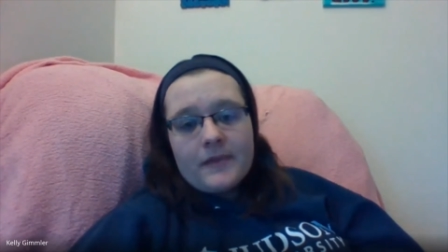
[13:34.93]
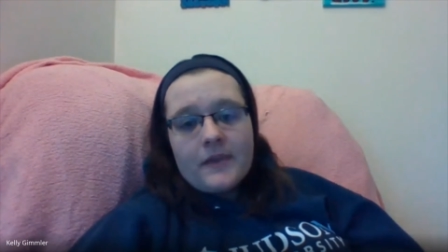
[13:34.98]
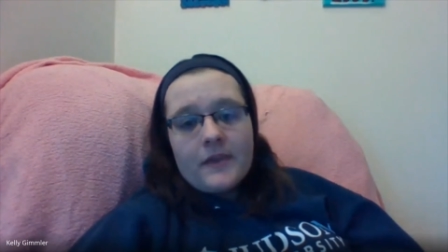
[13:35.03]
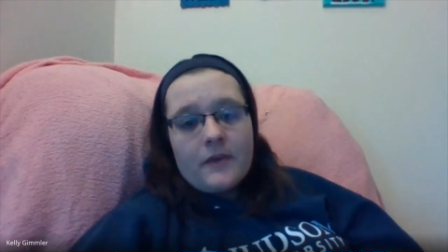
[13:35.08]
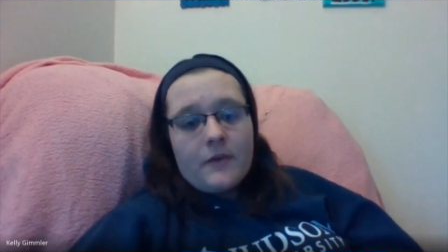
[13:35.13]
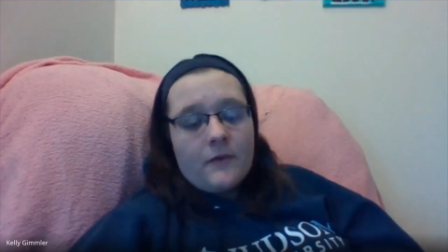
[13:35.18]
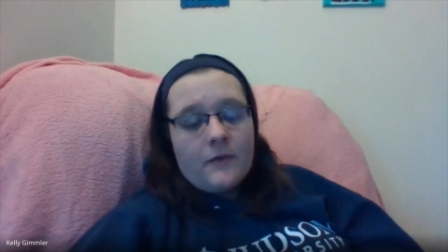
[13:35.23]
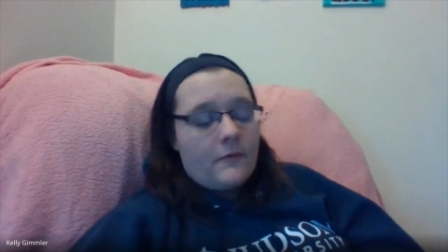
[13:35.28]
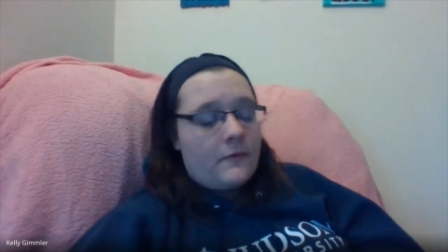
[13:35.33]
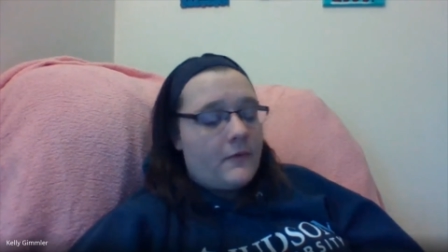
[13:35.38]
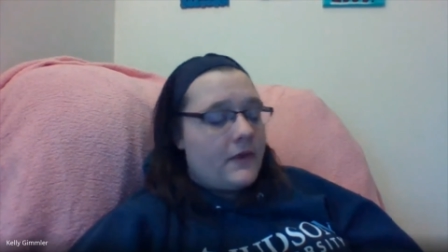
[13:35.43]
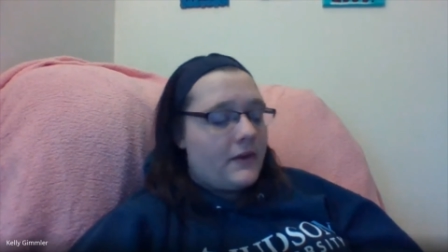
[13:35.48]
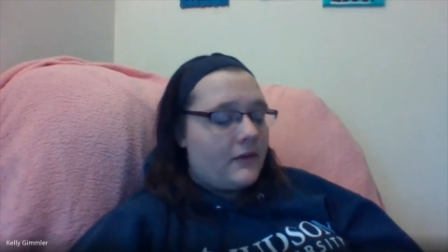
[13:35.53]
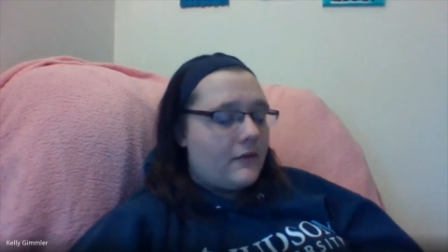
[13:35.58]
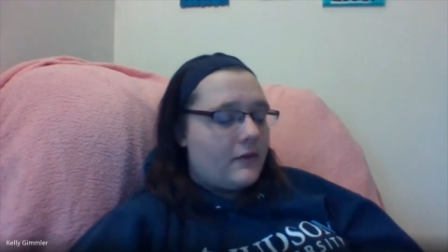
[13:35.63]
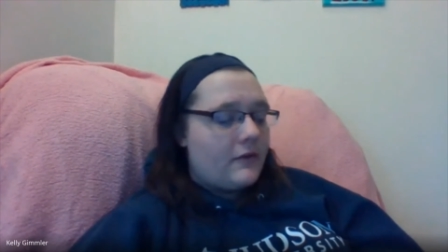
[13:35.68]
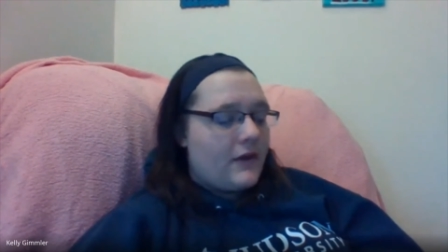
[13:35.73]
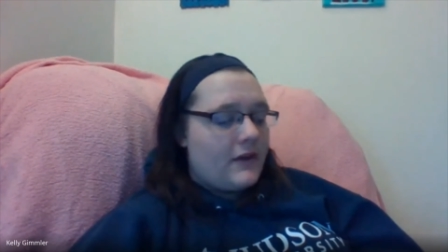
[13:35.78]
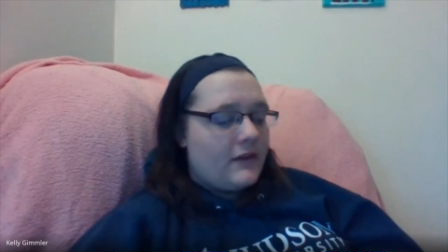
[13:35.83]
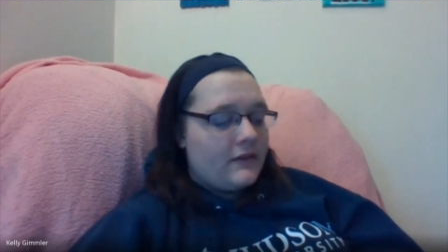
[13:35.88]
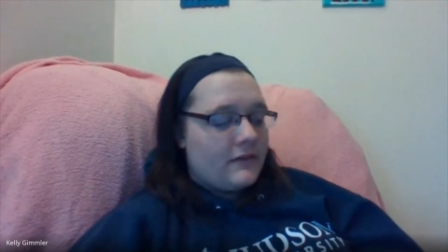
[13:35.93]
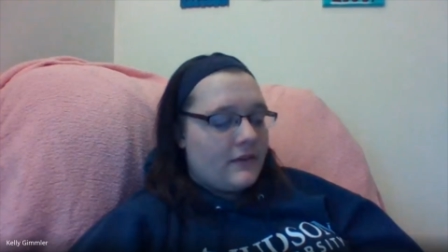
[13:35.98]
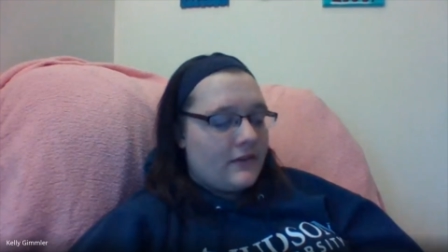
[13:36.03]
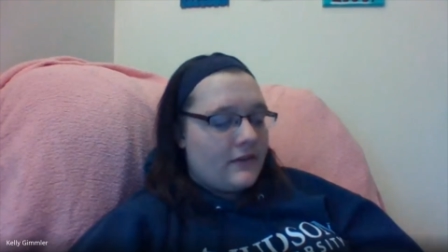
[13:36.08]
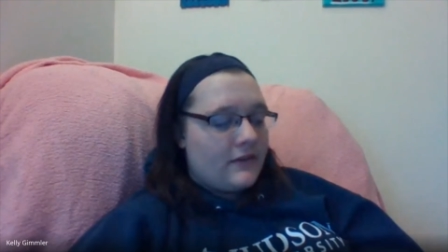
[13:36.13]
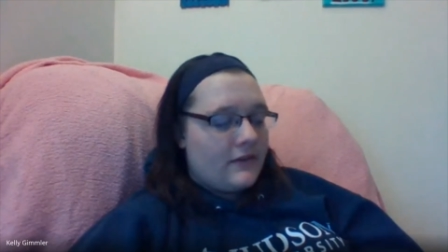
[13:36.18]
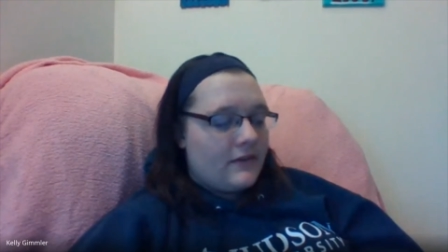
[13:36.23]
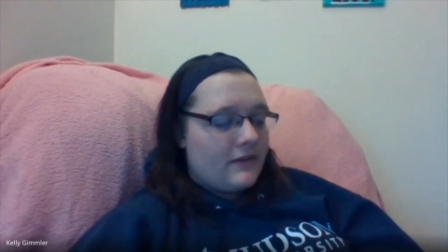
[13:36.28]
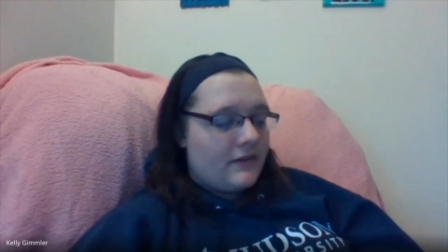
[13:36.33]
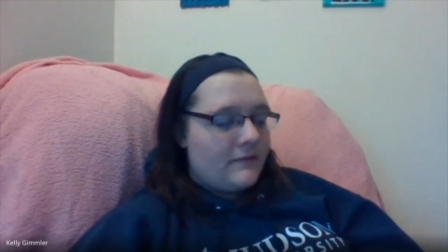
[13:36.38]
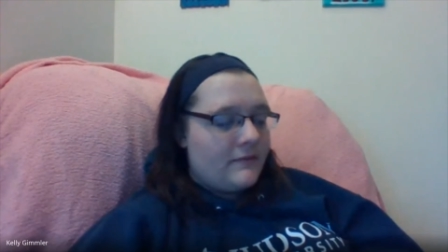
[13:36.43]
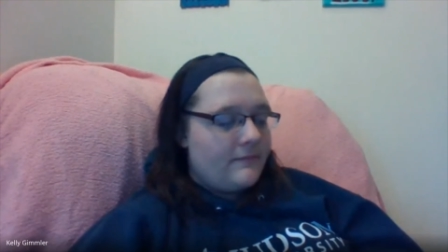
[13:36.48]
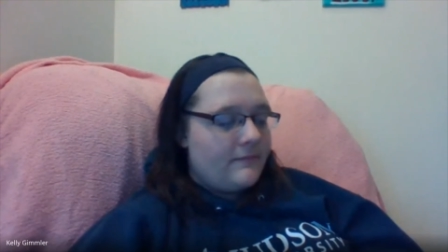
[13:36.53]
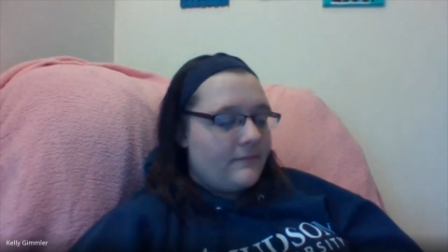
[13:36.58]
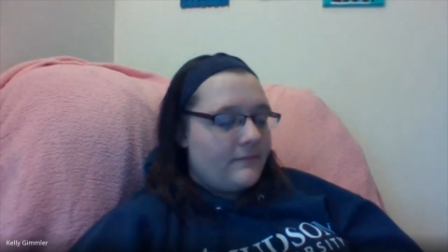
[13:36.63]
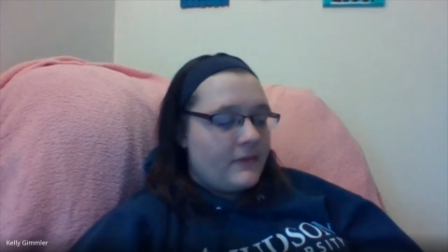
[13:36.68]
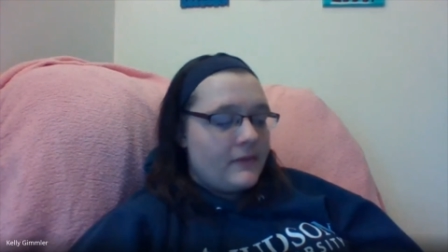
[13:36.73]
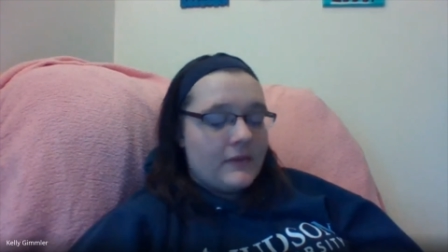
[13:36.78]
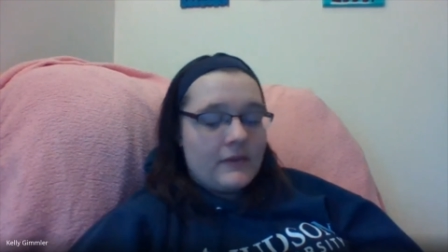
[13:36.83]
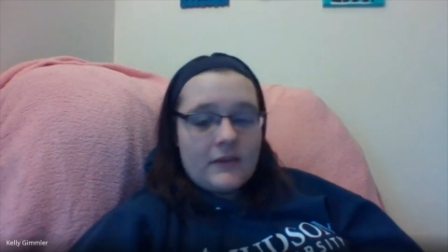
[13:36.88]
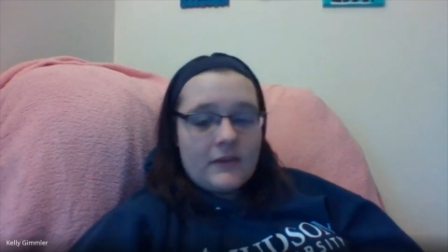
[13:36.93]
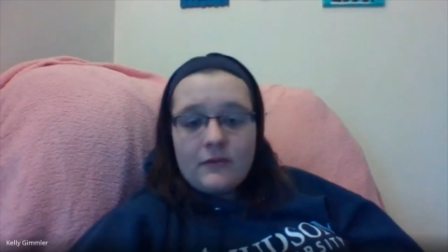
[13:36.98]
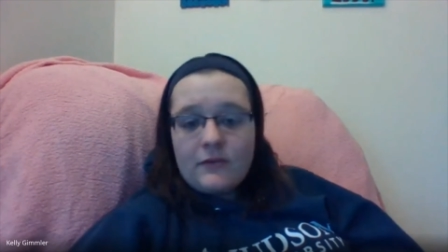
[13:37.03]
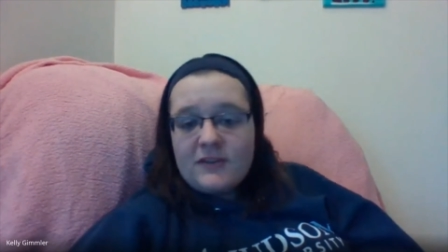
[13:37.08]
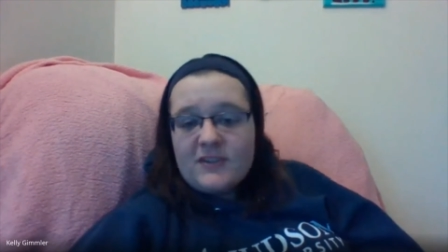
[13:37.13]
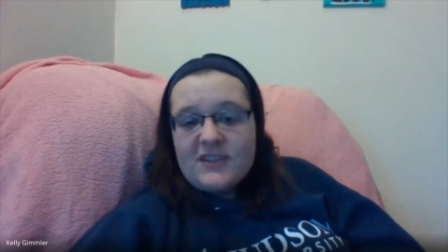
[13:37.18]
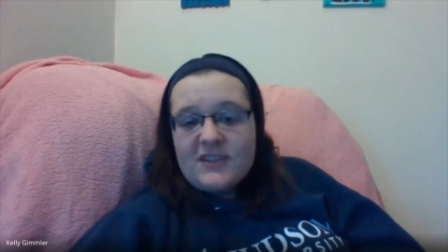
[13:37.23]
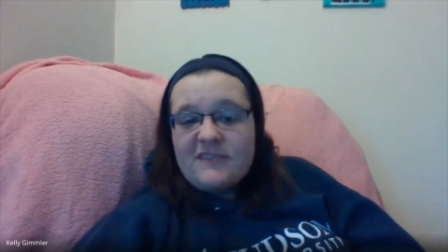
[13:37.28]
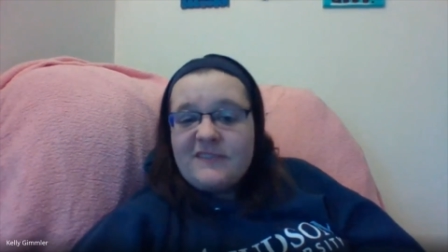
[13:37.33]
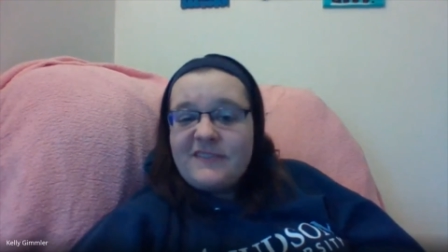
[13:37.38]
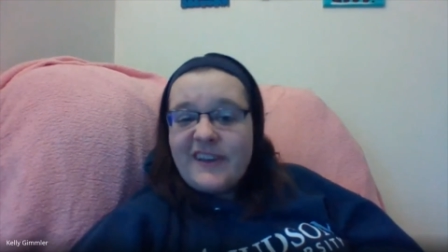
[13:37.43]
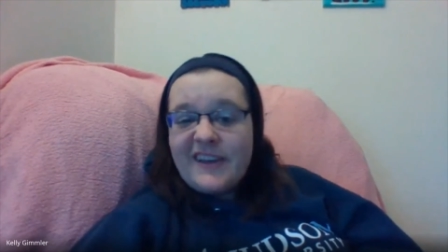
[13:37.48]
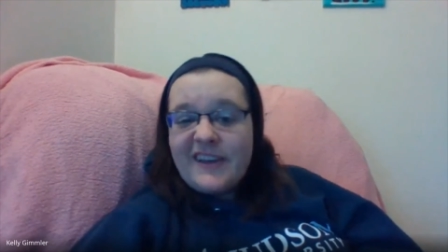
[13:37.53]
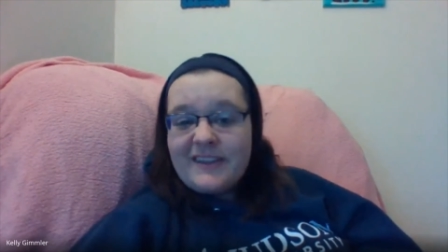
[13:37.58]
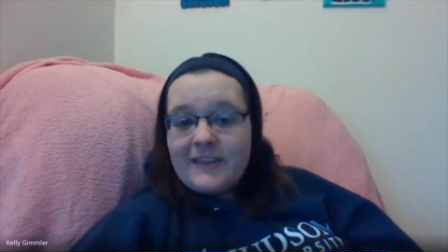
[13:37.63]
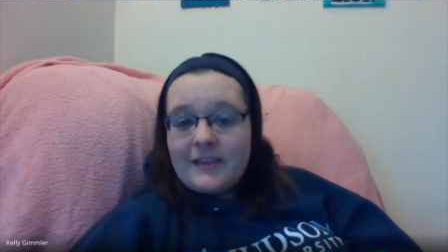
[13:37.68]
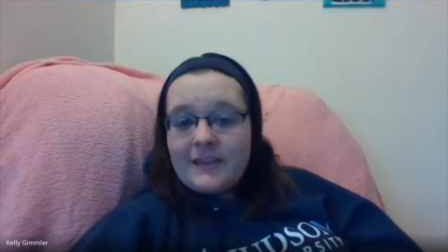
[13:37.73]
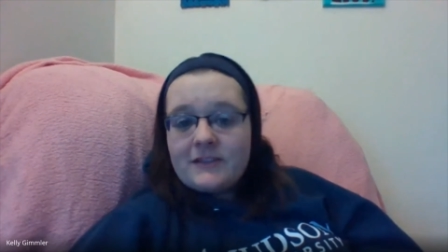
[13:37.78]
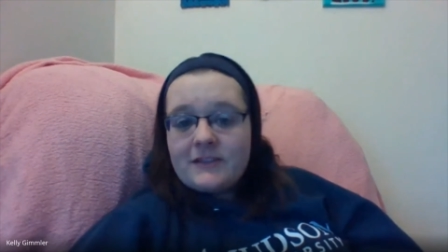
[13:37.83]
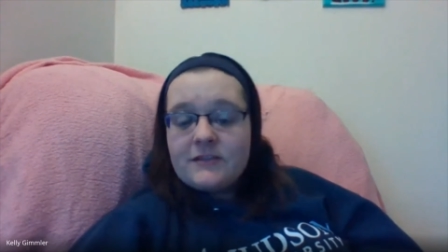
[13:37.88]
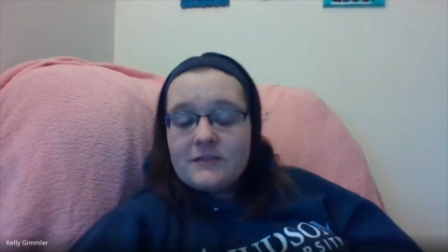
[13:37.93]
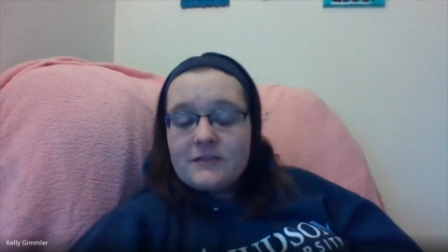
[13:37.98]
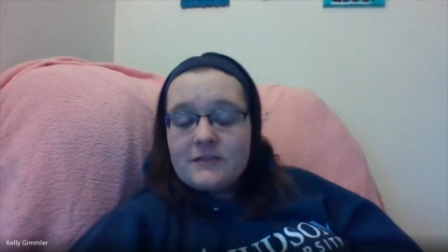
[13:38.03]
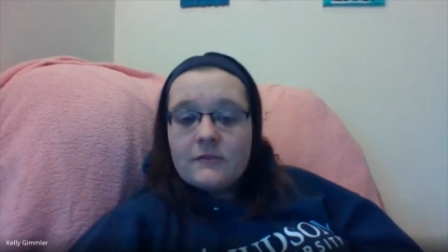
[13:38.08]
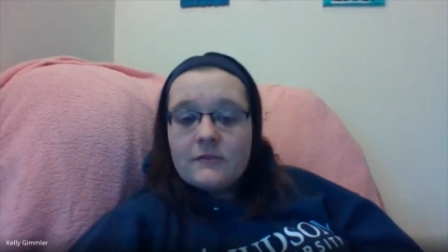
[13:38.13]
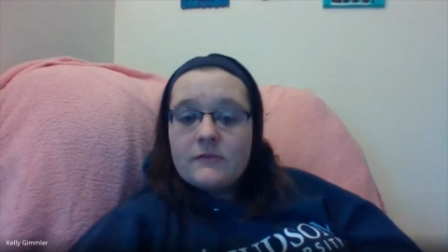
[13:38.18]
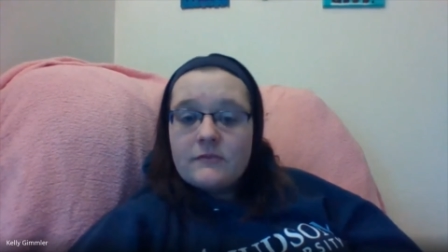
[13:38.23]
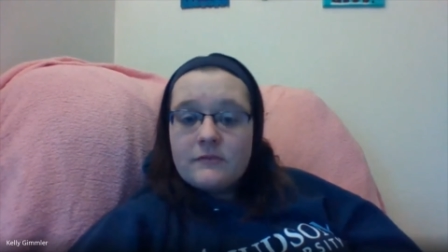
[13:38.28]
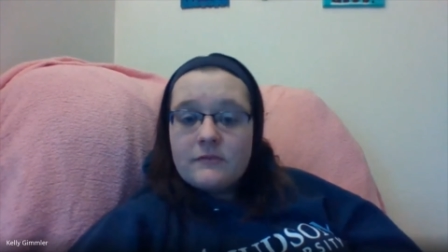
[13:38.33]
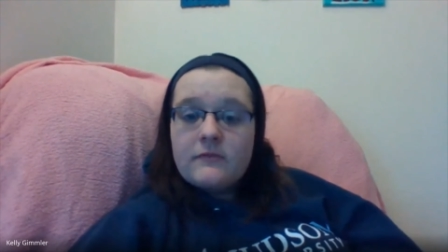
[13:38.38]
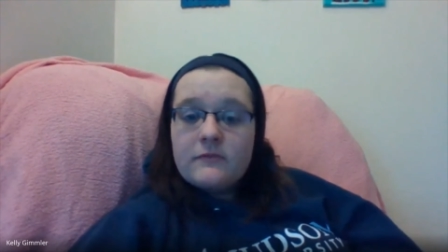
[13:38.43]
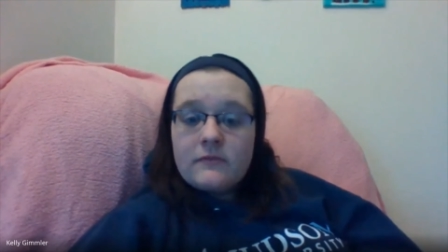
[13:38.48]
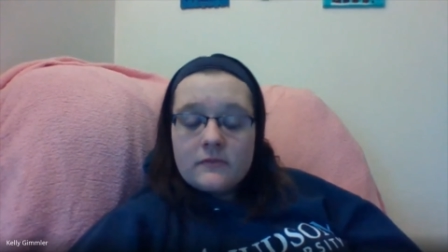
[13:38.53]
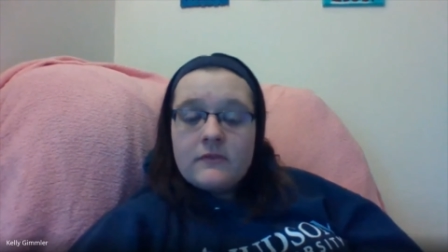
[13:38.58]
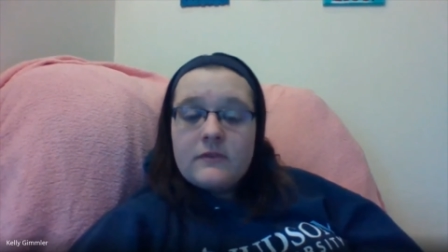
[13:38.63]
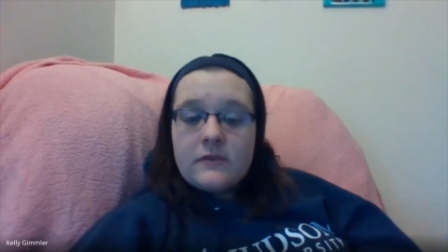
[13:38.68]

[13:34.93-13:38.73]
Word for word: you know, integrate the the Christian faith into